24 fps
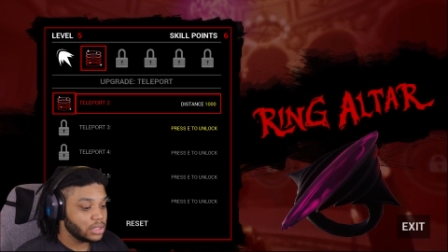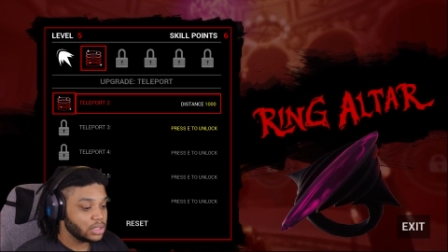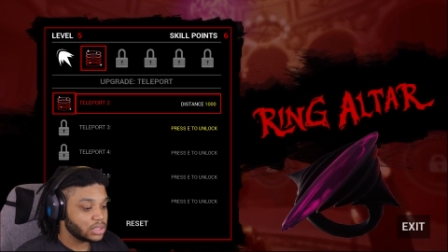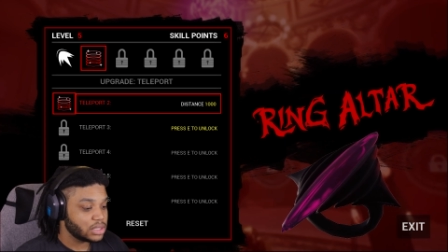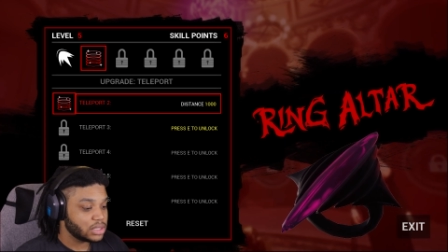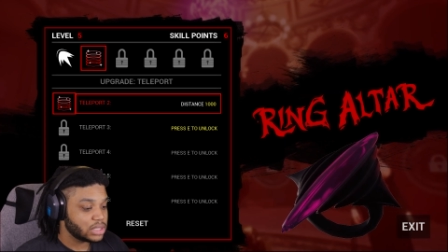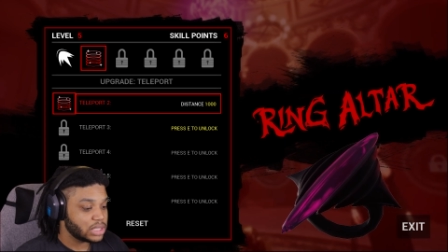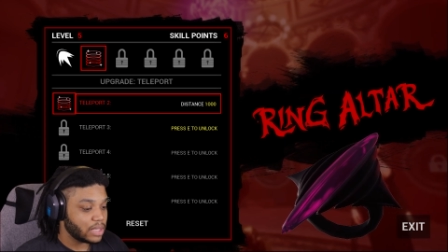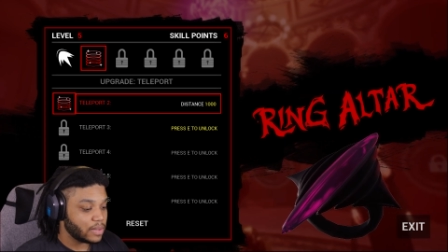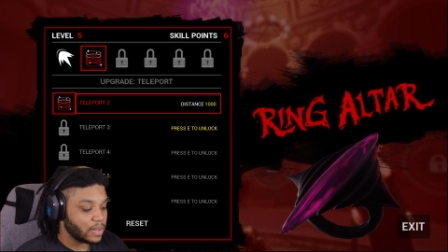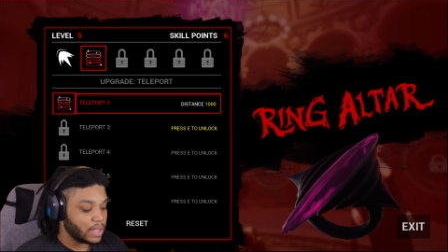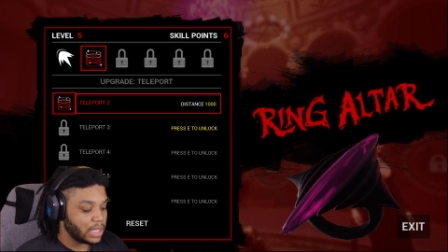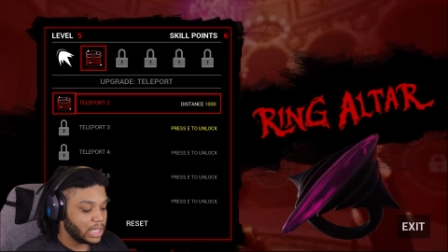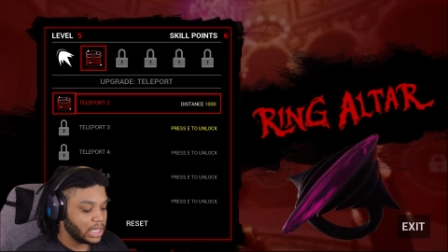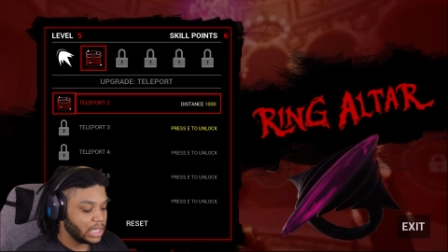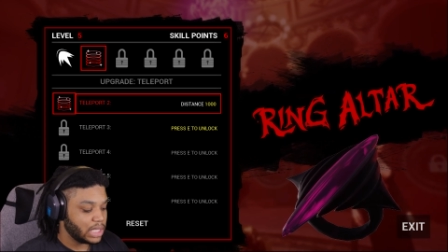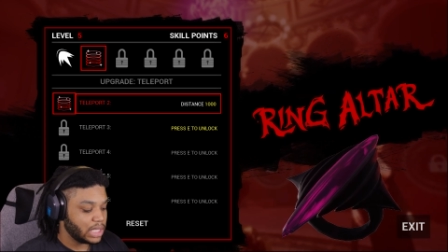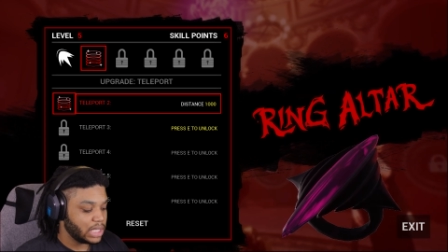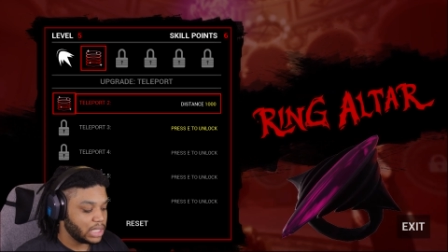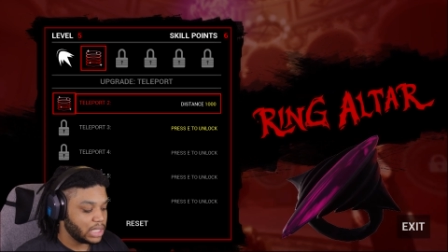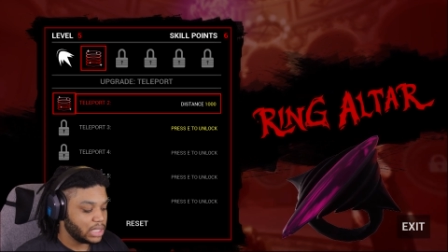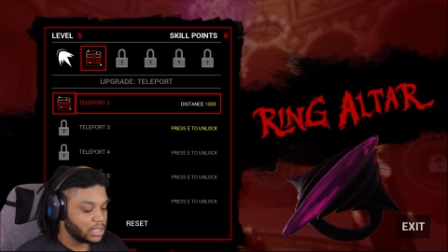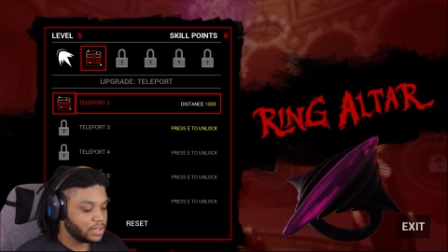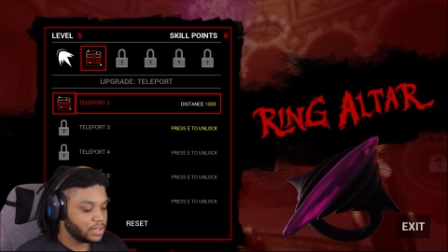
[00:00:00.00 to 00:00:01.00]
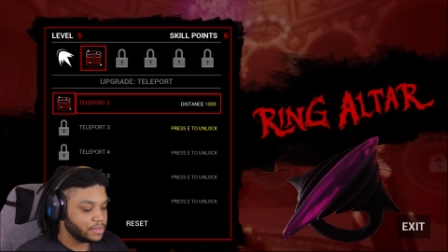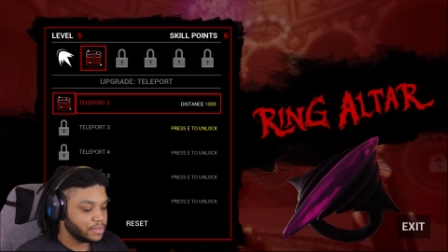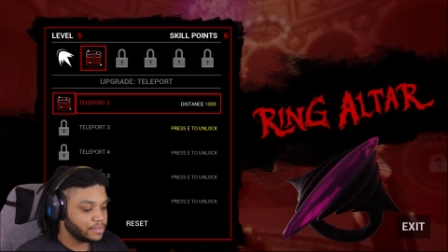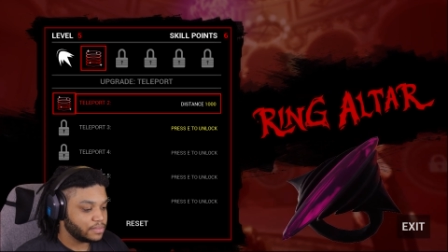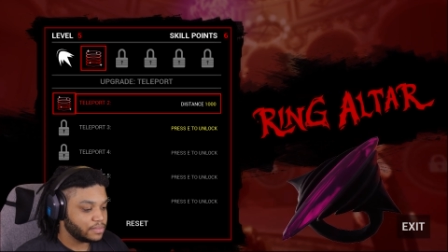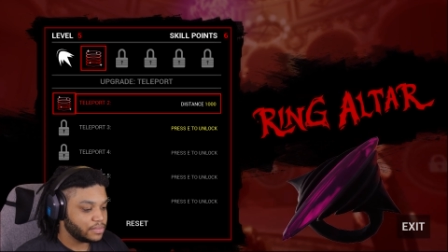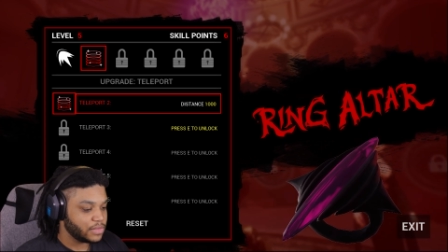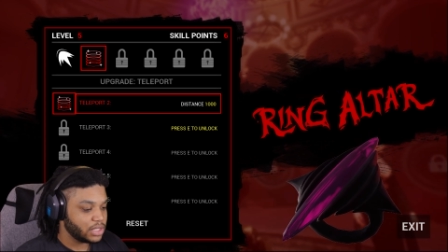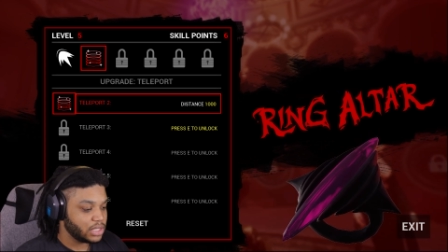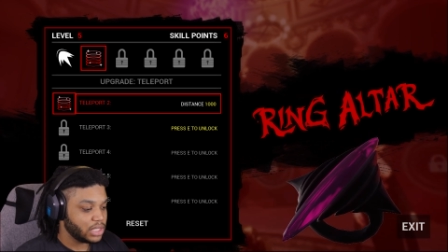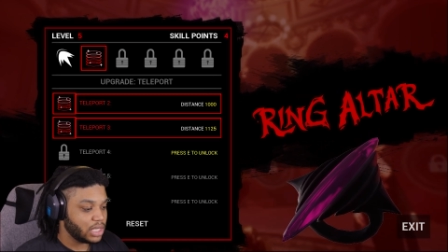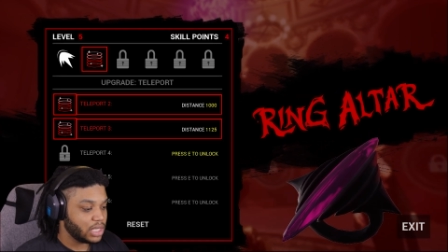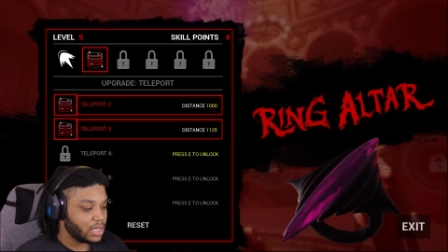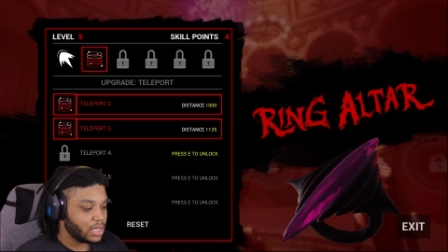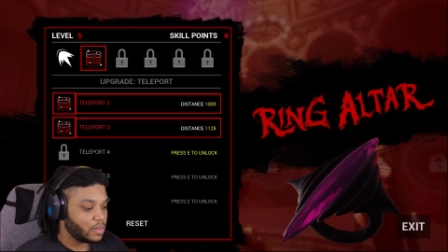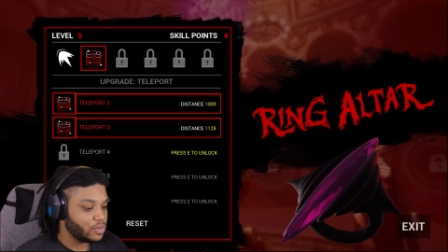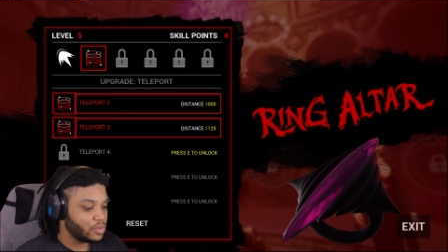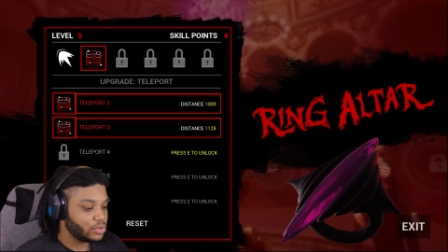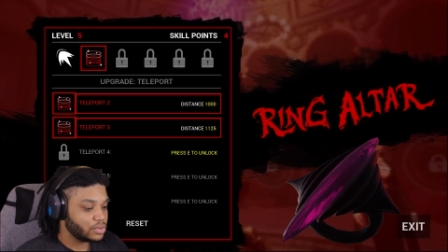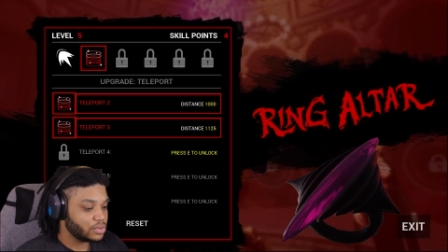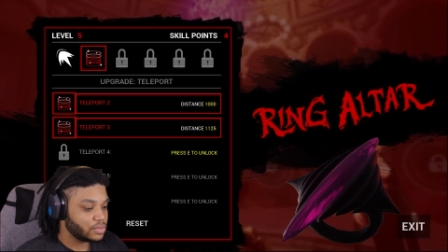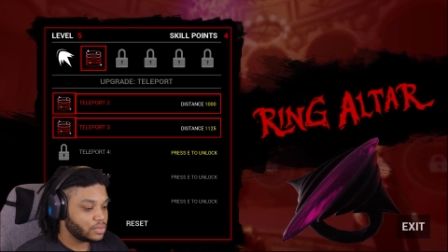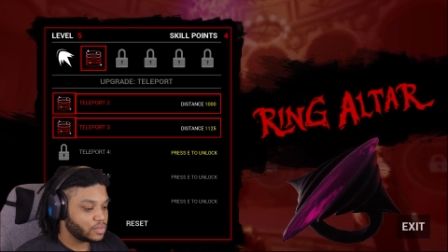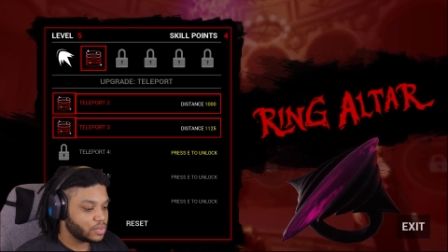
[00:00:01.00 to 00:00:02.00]
So, uh, you know,
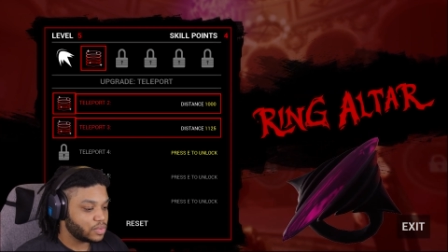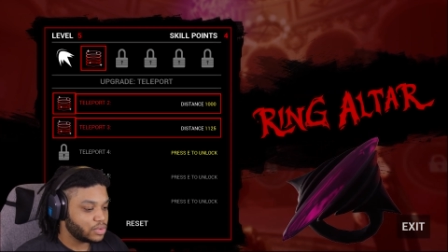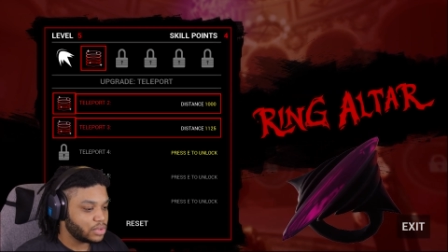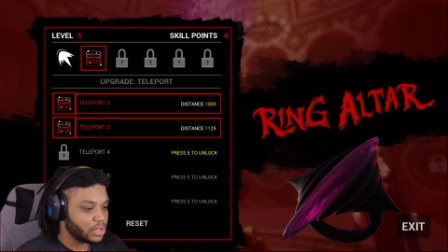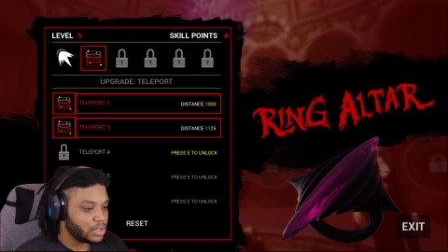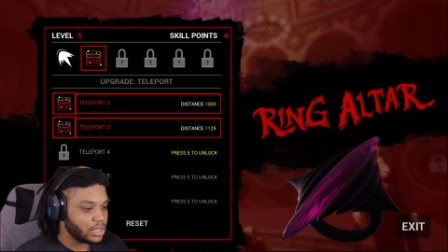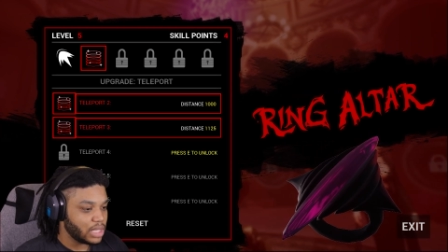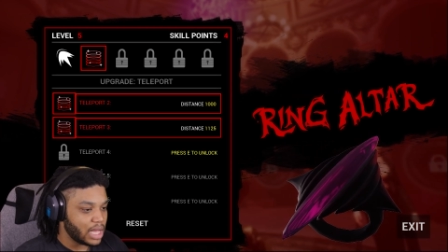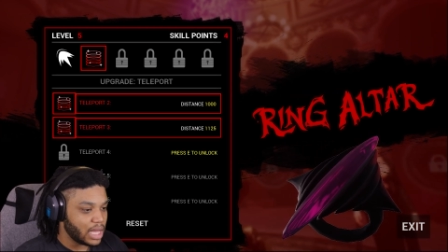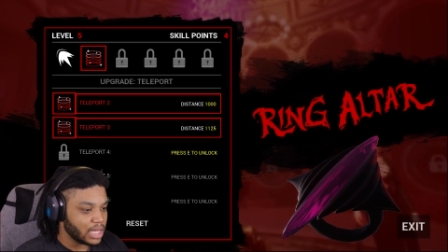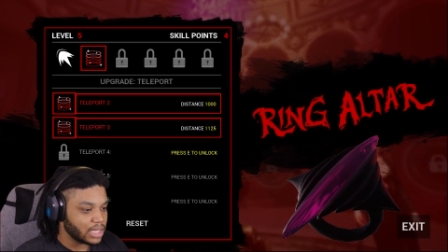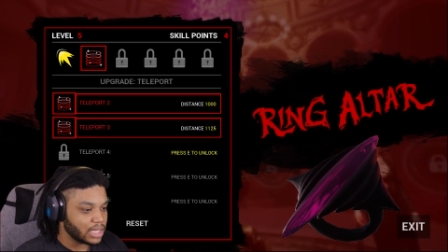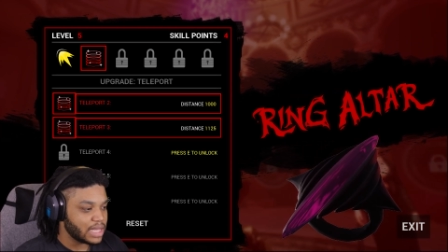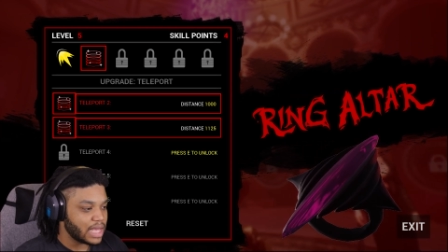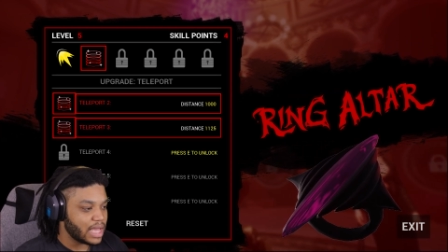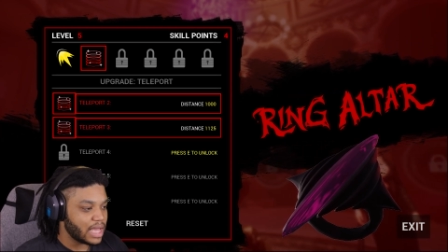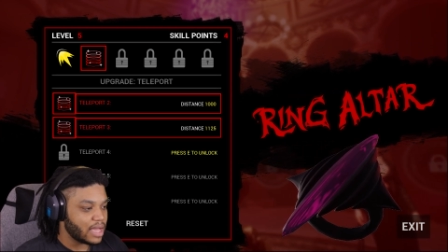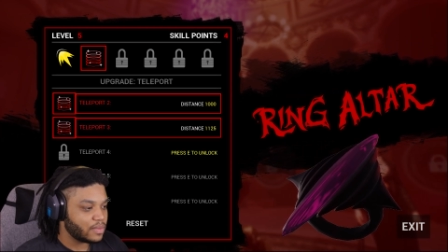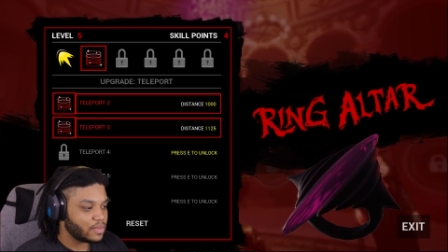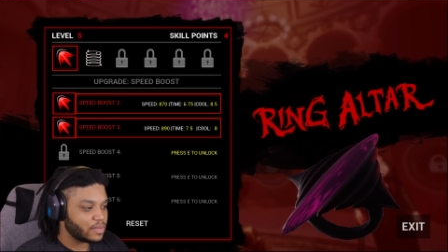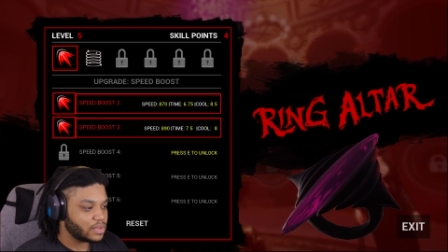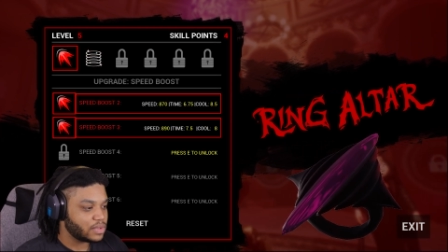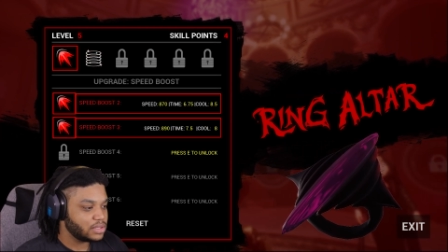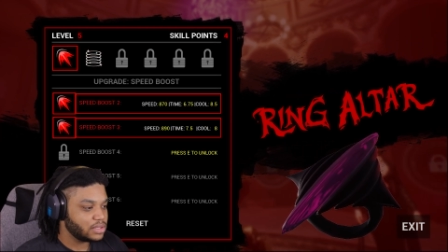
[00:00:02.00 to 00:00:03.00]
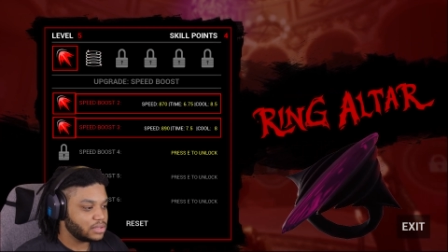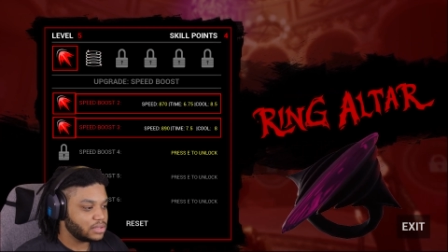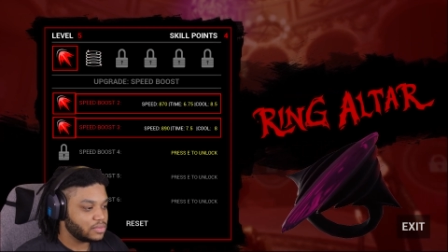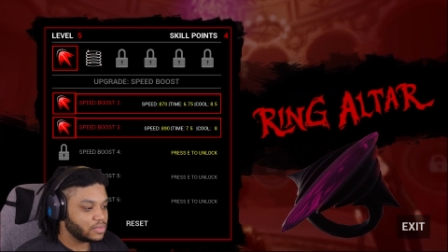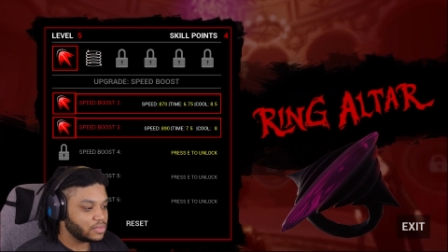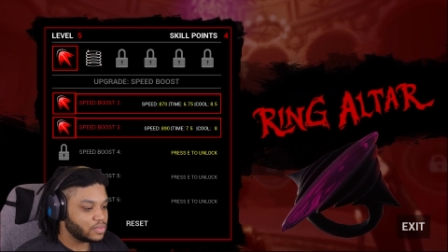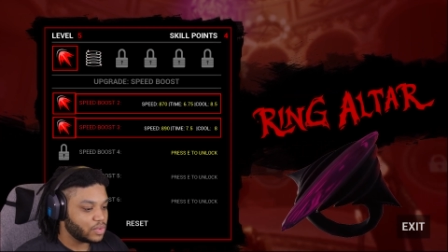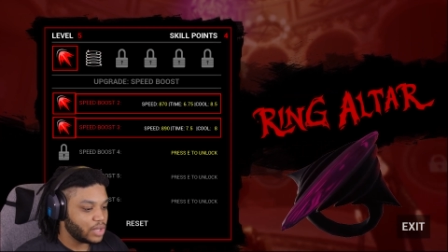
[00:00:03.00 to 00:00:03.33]
we'll, we'll unlock that one.